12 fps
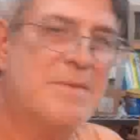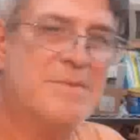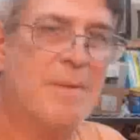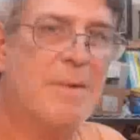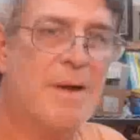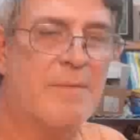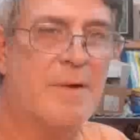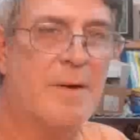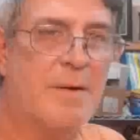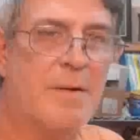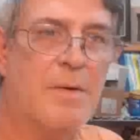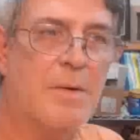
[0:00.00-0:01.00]
some kind of
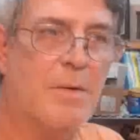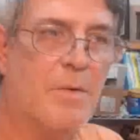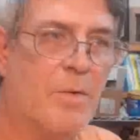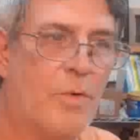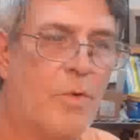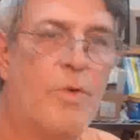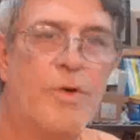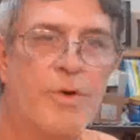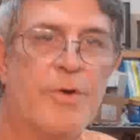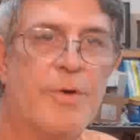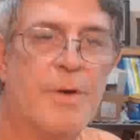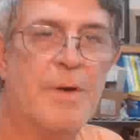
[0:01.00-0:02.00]
a order